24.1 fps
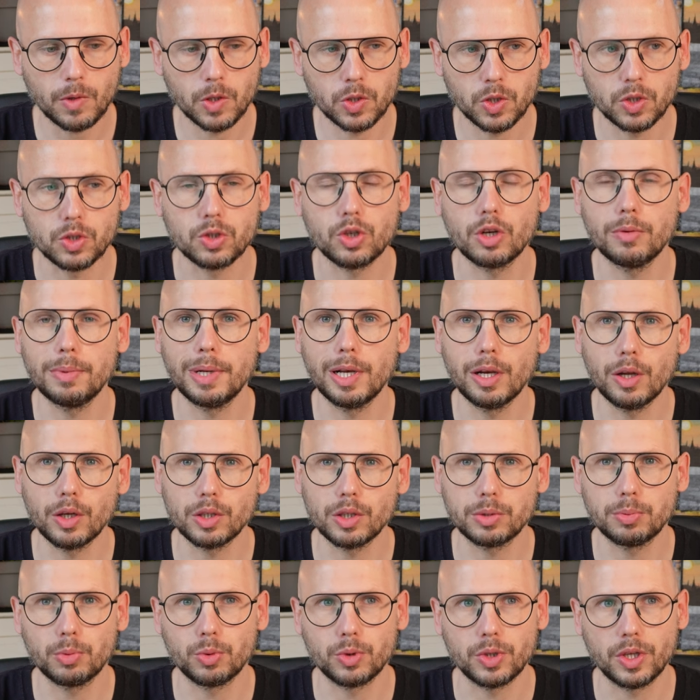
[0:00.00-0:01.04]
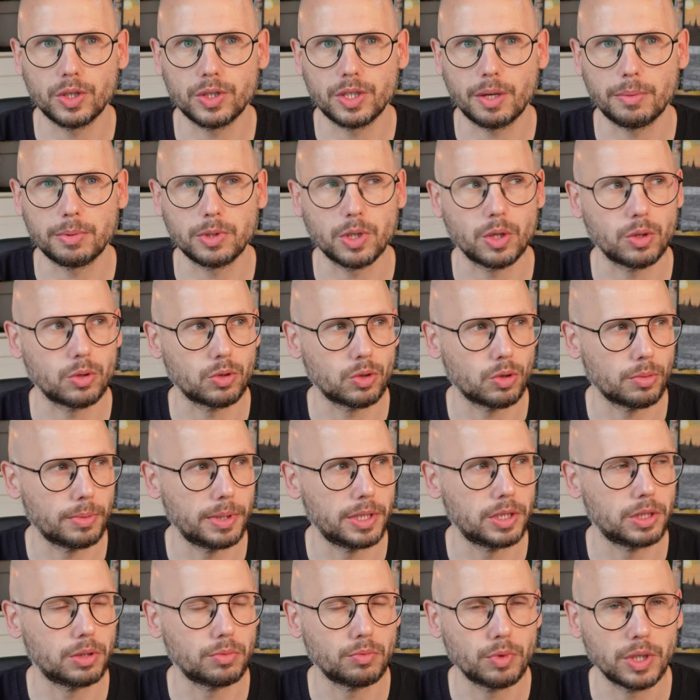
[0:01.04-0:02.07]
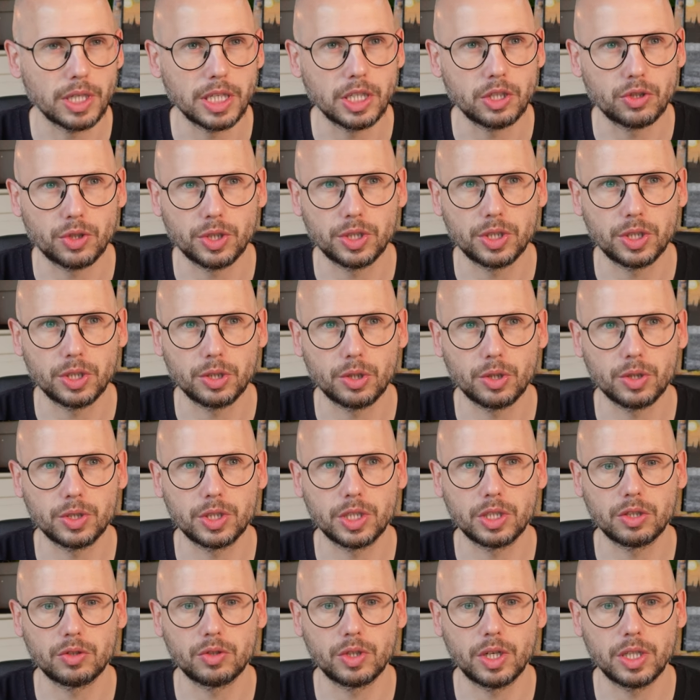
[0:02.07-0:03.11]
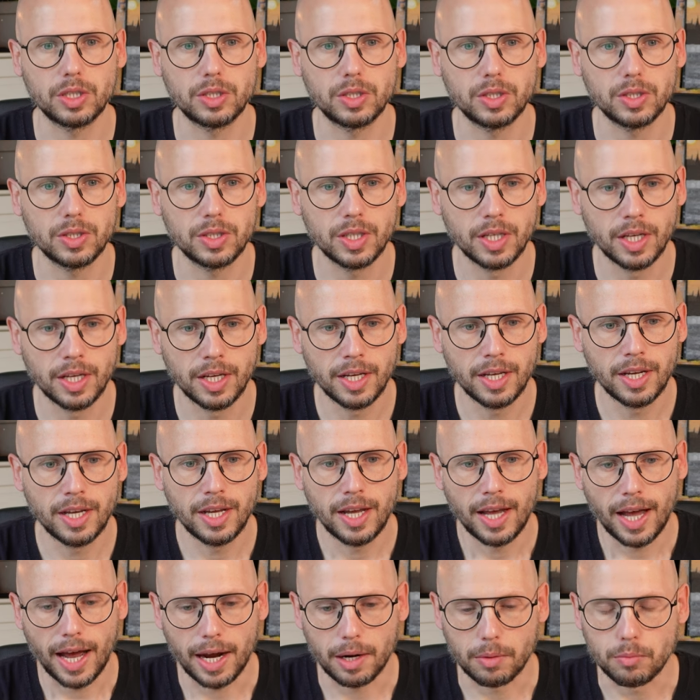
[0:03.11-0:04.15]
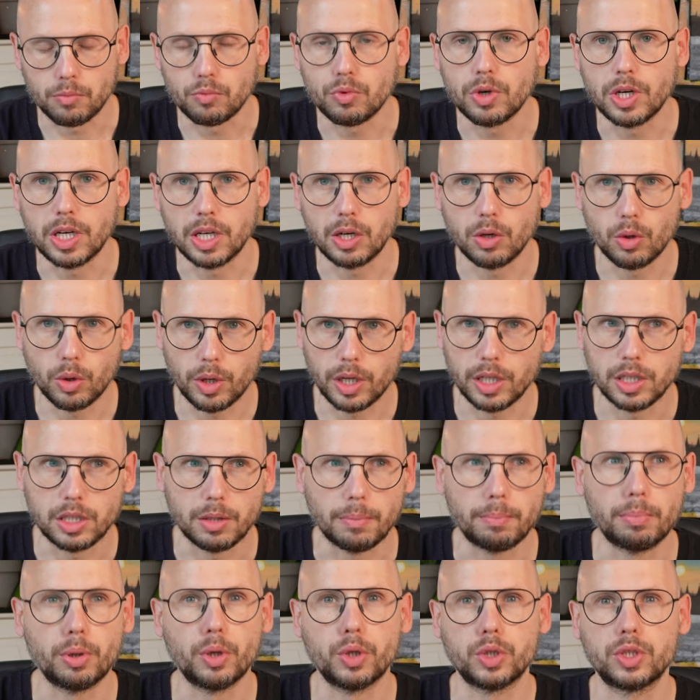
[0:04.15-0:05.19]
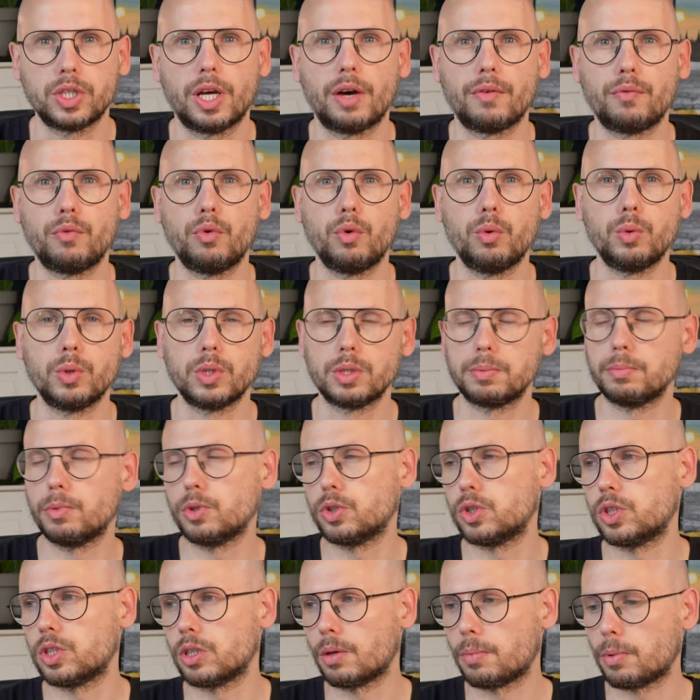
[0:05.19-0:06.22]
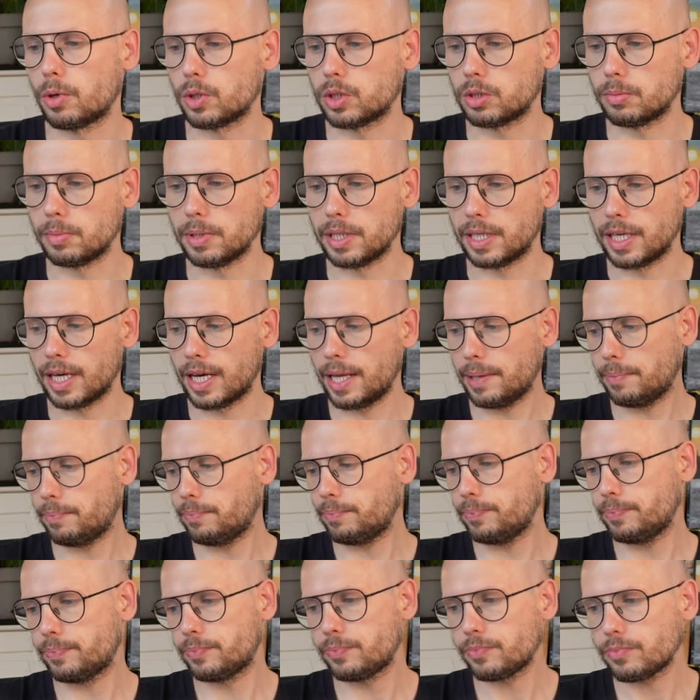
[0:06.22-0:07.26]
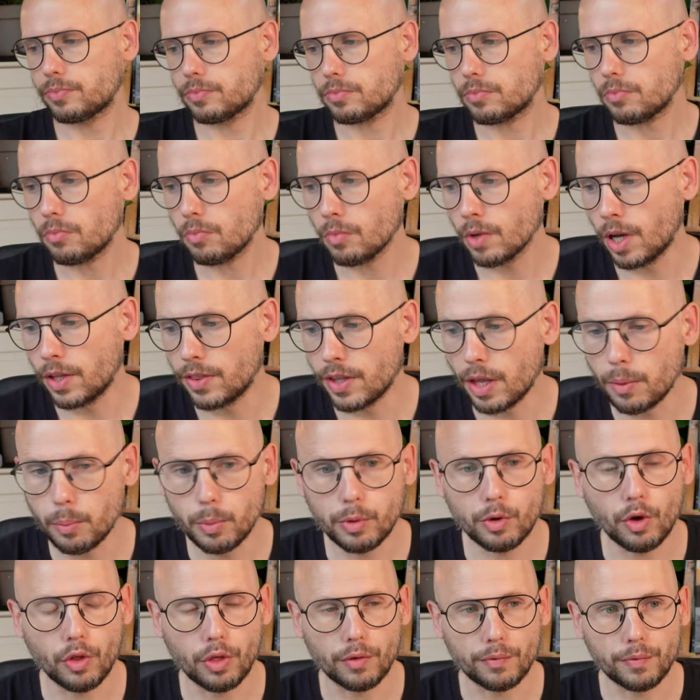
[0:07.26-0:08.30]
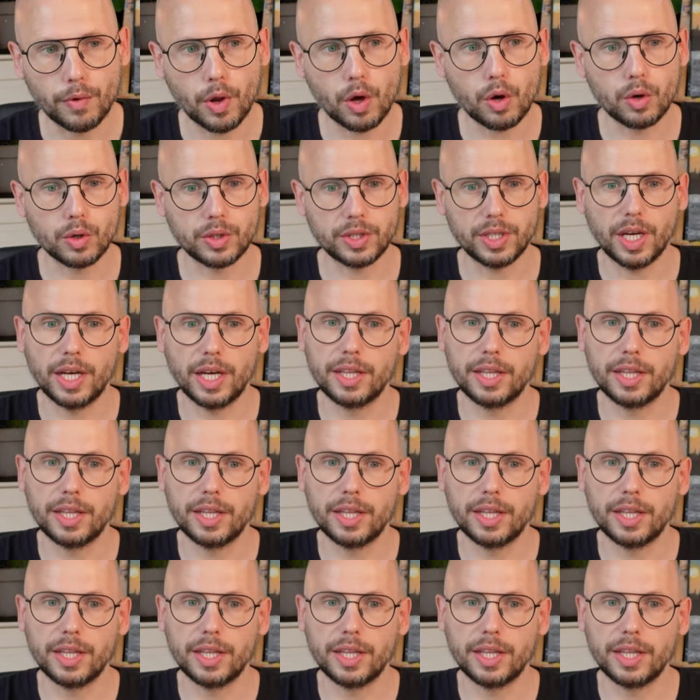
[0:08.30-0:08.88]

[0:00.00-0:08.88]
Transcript: So there's going to be lots more of those episodes coming, some really interesting content creators. And I'm really looking to push that forward as much as I possibly can. And then we've got the vlogs.